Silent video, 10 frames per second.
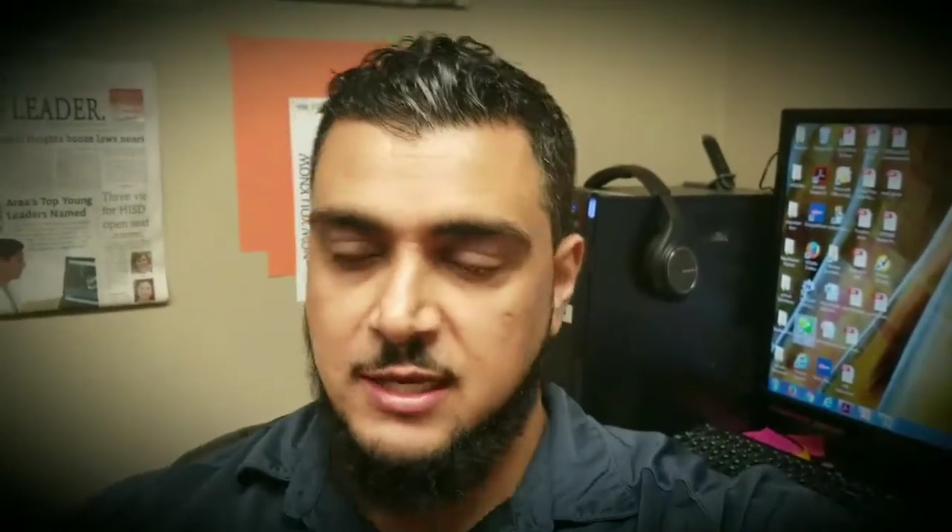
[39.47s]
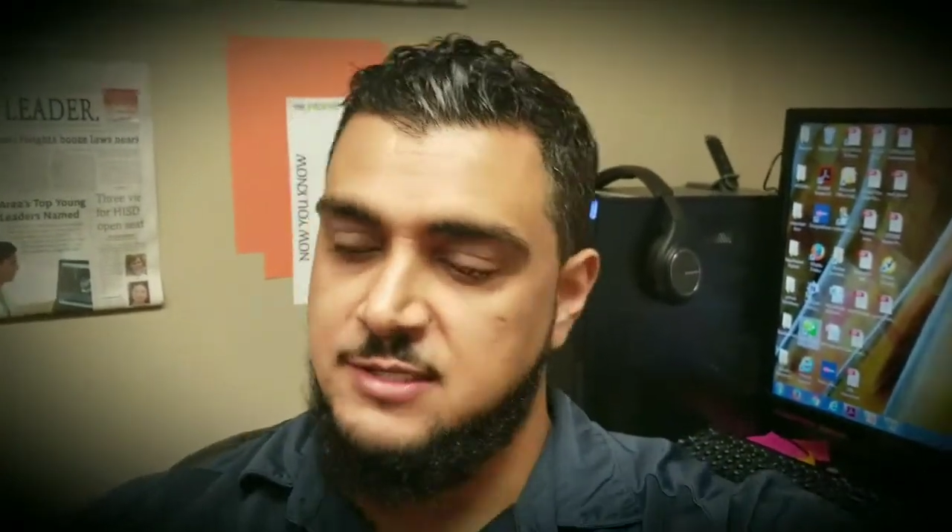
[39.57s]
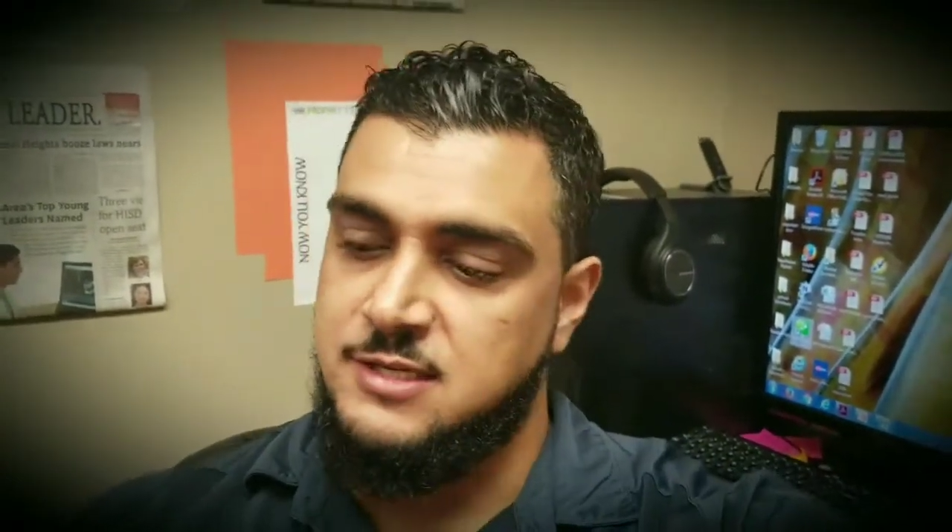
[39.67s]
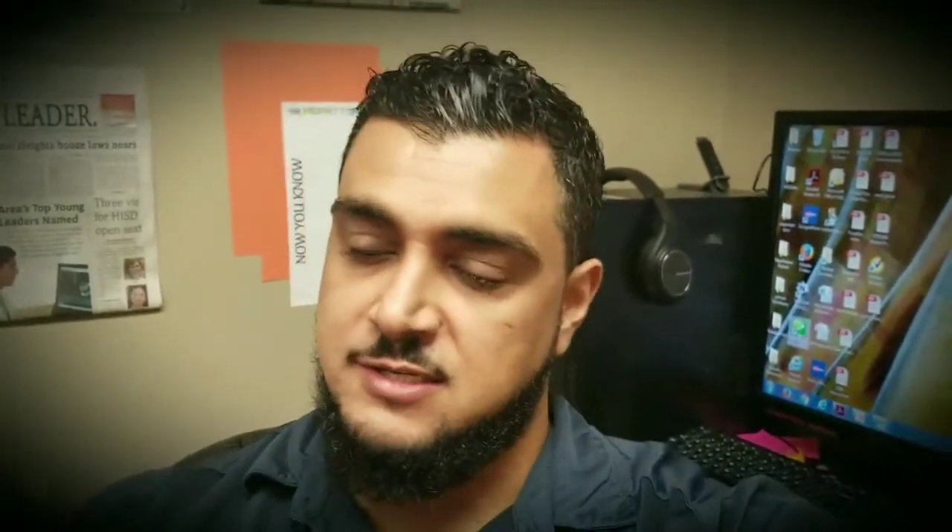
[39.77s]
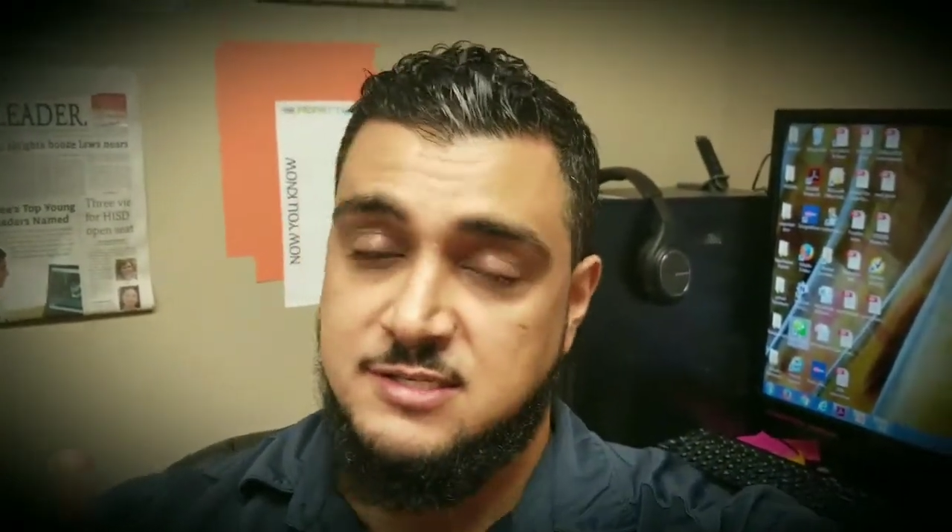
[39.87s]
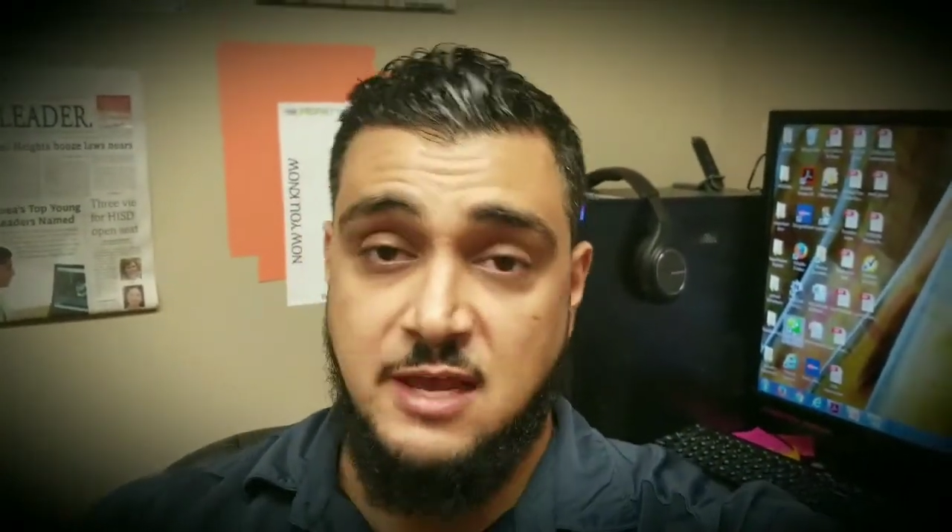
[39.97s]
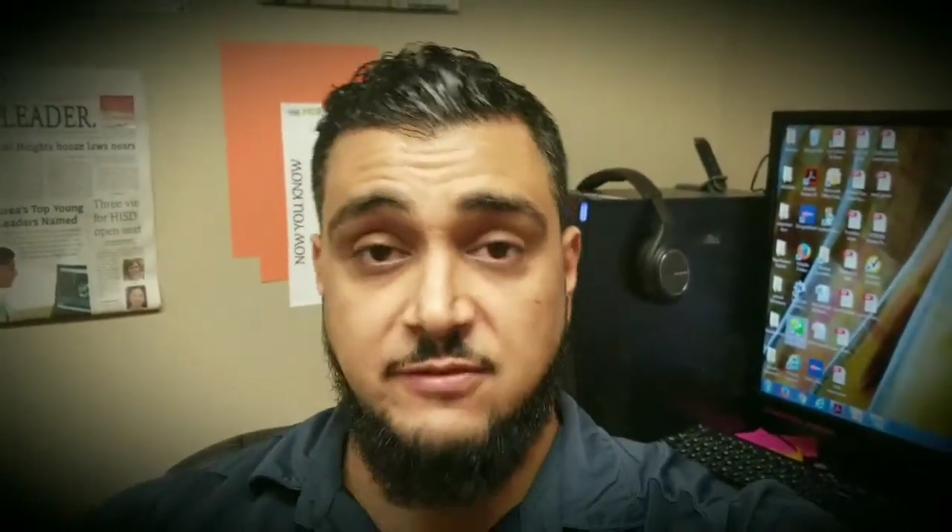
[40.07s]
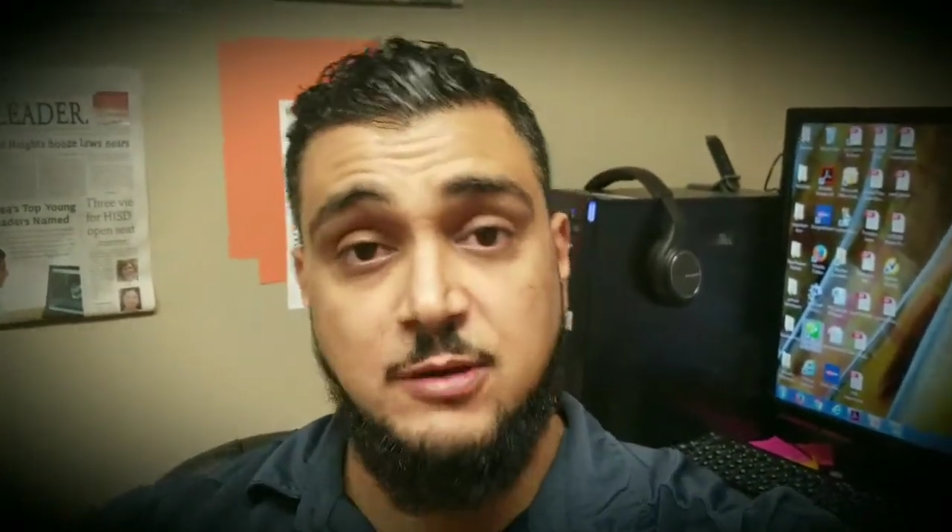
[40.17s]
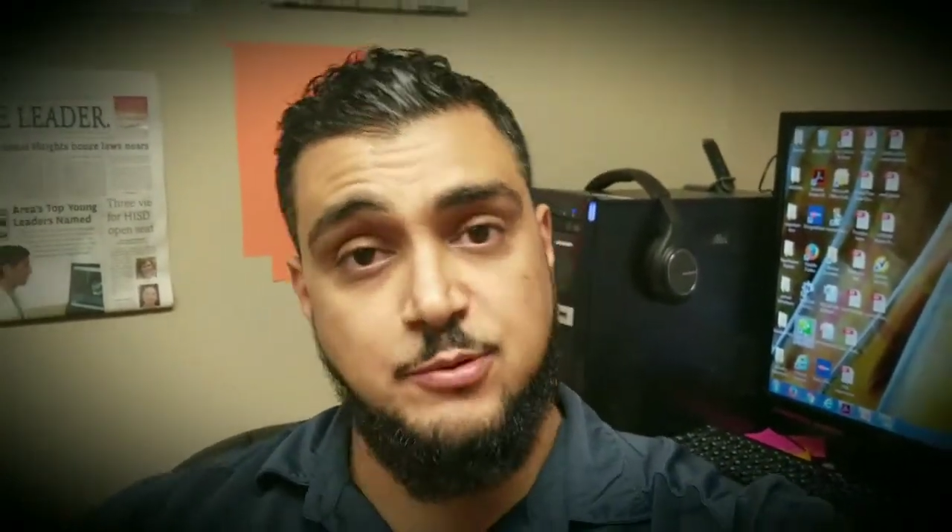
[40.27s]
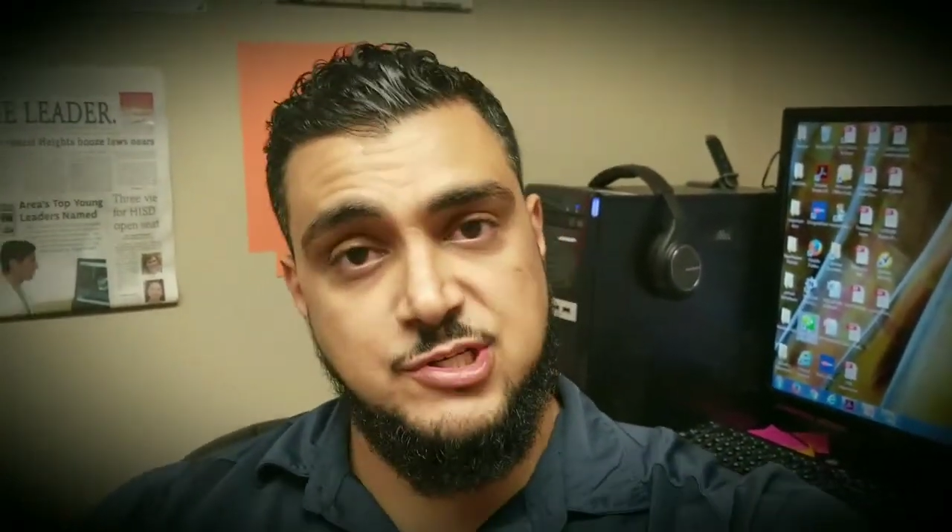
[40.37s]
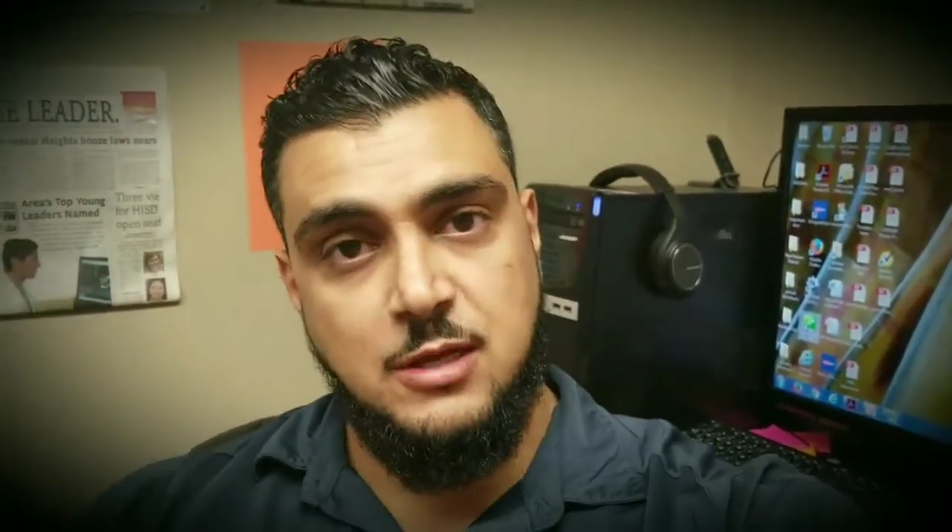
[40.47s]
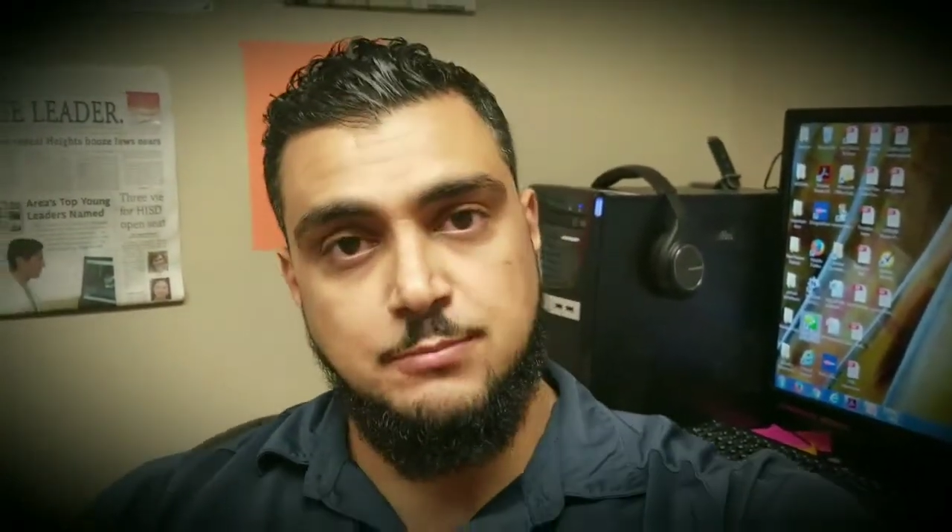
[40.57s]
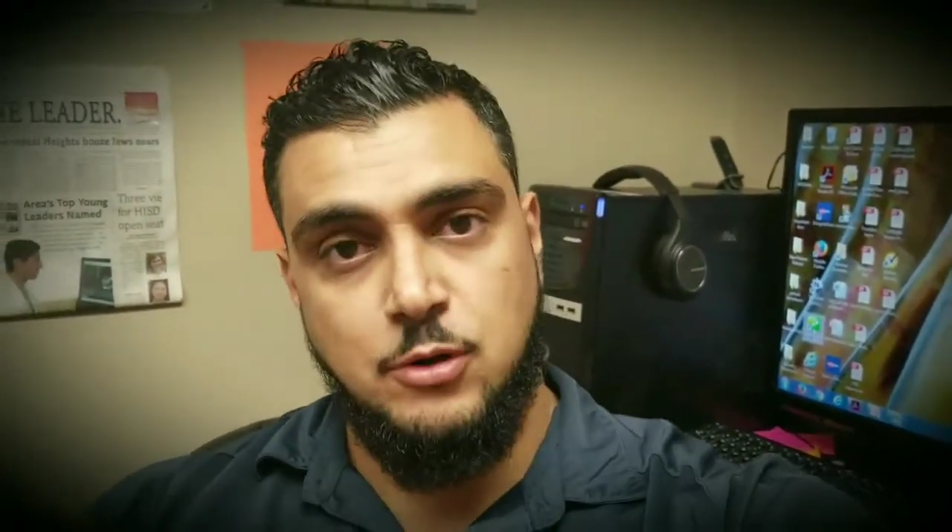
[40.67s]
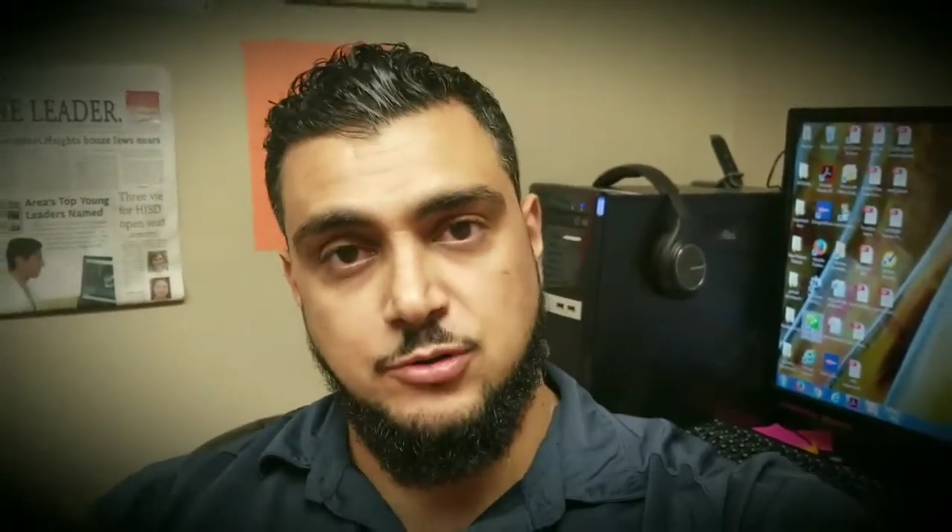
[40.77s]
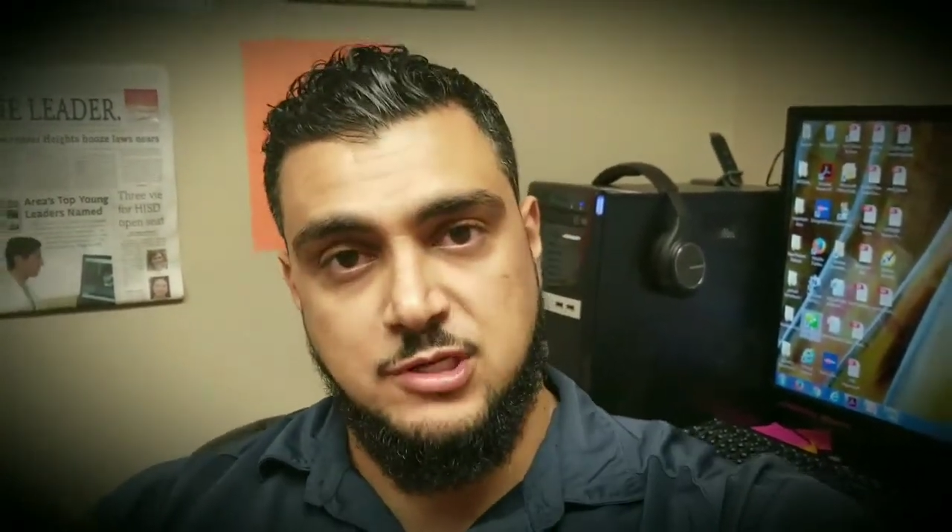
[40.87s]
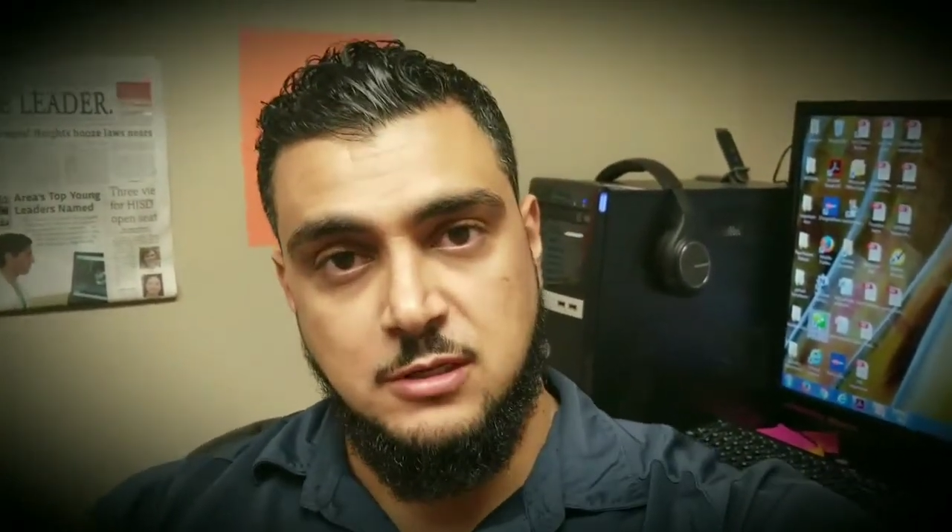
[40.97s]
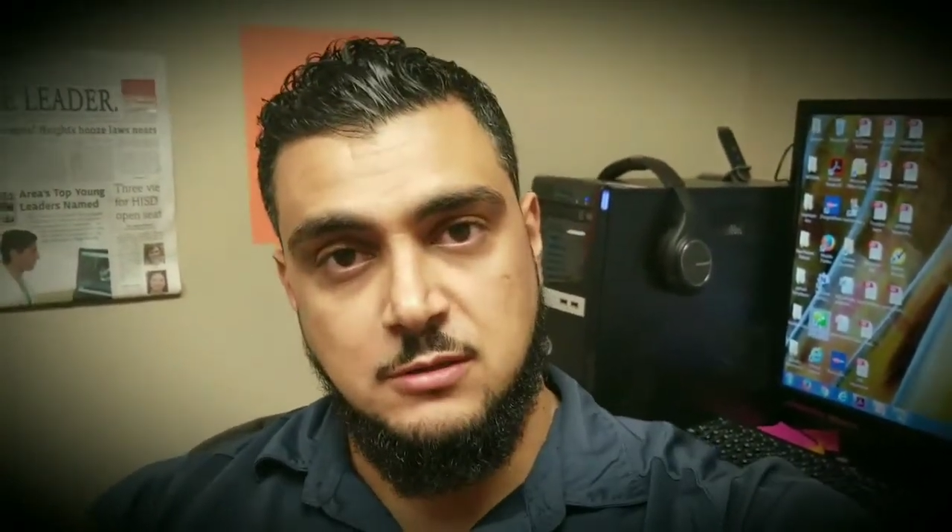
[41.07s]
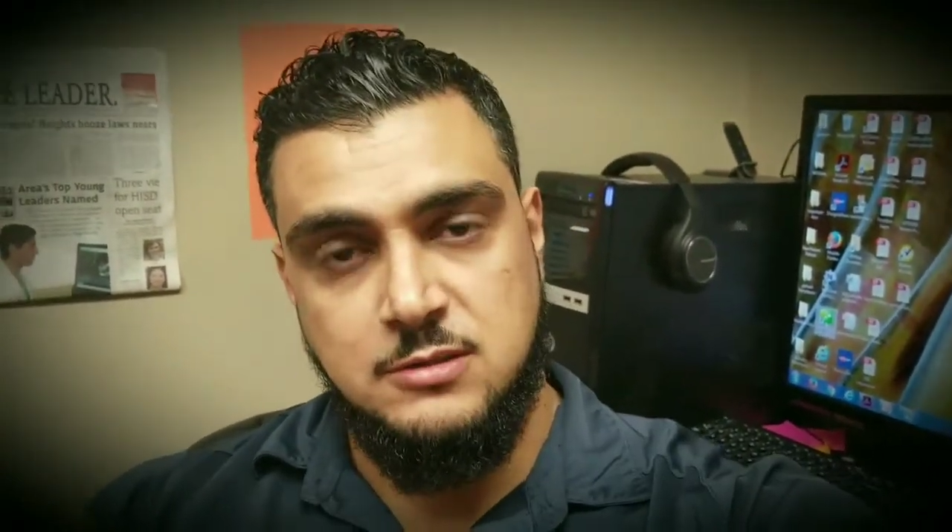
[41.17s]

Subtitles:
is a 70% protein,